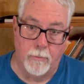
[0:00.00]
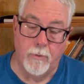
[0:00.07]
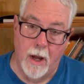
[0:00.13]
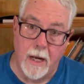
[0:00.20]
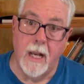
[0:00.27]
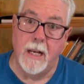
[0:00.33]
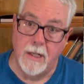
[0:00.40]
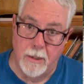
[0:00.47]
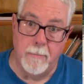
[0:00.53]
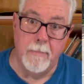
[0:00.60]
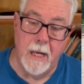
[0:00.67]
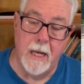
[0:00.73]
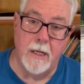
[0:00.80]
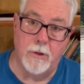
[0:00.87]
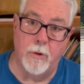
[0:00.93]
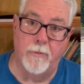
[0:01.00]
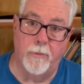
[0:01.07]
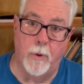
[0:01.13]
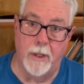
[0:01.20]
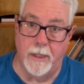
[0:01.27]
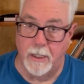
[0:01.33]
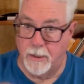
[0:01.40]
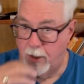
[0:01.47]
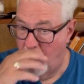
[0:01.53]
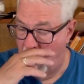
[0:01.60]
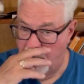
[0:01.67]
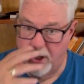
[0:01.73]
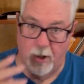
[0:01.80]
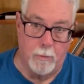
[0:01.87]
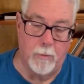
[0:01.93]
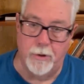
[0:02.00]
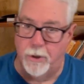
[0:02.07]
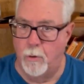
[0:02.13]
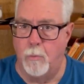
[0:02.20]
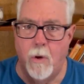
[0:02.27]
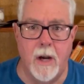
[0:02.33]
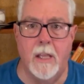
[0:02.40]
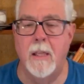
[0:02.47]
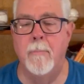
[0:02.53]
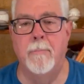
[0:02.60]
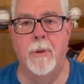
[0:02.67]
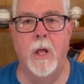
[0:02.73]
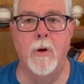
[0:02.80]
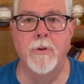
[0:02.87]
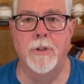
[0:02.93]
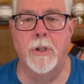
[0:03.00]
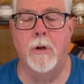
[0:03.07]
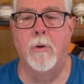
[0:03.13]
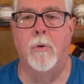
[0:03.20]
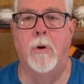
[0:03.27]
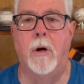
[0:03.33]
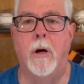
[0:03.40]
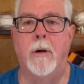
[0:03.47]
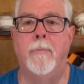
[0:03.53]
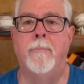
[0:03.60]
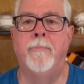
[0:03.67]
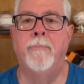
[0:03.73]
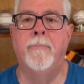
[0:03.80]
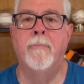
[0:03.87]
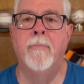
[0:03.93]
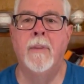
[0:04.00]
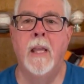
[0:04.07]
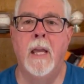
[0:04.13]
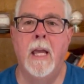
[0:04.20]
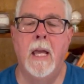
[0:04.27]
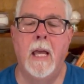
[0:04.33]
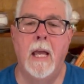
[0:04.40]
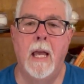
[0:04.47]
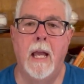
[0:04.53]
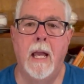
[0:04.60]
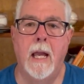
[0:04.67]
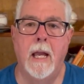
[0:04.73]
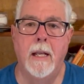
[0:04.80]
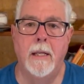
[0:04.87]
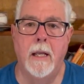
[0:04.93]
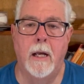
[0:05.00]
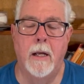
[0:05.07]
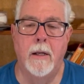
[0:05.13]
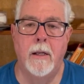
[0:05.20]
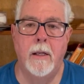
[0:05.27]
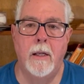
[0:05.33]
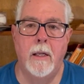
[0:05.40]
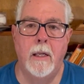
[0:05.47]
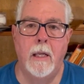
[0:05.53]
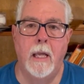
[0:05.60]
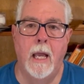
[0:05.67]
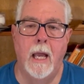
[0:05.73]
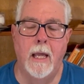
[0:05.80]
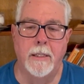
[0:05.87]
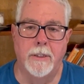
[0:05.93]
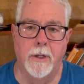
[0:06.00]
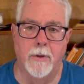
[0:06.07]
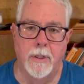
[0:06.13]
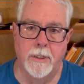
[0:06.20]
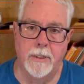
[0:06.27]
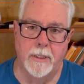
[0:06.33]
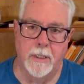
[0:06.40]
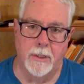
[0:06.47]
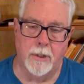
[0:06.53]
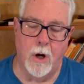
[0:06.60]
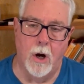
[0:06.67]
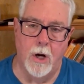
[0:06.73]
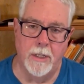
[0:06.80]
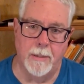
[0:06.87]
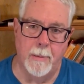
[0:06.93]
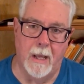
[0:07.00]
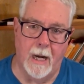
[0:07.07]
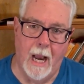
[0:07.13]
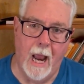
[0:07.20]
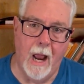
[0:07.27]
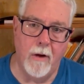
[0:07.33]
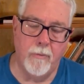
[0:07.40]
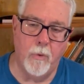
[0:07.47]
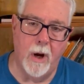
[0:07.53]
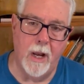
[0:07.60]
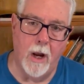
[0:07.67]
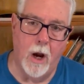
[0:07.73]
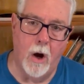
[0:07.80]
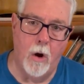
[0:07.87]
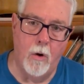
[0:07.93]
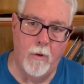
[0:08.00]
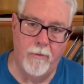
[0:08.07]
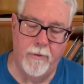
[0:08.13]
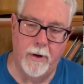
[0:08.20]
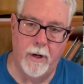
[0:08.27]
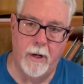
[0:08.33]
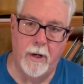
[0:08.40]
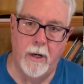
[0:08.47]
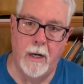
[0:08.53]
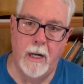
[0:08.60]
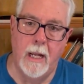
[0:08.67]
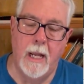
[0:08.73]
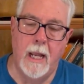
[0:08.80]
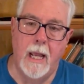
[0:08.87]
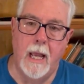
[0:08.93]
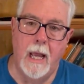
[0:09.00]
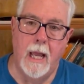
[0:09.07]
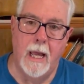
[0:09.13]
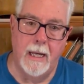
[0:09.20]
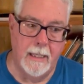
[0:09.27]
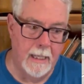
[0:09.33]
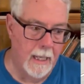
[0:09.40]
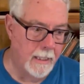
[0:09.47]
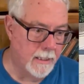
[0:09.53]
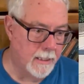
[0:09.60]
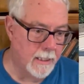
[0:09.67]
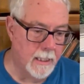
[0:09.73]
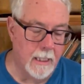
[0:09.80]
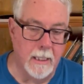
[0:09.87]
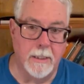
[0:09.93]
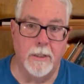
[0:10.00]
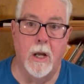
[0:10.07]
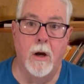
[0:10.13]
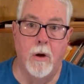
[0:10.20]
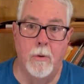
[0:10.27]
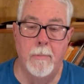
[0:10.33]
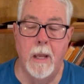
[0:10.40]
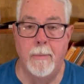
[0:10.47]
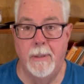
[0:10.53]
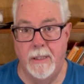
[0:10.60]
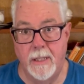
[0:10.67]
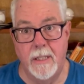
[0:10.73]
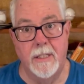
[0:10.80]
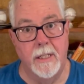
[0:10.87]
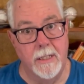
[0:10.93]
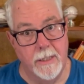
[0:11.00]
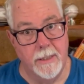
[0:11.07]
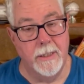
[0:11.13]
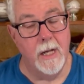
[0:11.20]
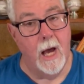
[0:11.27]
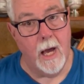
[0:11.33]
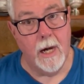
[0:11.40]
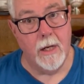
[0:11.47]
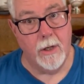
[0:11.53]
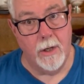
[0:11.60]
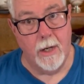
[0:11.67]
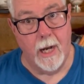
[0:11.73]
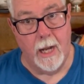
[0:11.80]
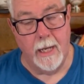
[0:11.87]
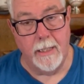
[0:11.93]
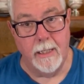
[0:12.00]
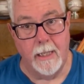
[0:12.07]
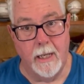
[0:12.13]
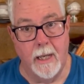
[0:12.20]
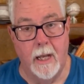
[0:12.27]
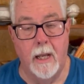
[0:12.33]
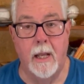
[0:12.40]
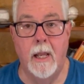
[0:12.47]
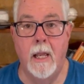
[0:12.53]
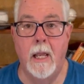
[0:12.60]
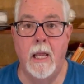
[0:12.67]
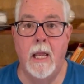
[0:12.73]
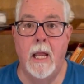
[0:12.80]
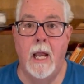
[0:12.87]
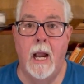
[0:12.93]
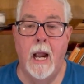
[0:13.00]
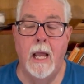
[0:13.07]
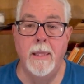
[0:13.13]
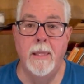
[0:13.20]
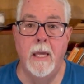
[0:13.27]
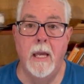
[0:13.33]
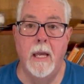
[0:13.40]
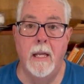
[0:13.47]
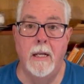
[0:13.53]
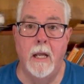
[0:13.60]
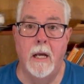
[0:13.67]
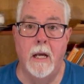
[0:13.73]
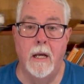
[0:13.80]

run into me to avoid this car. So one of them blows their horn, and so this car is about halfway over, and sees, oh, maybe this is not a good idea, and then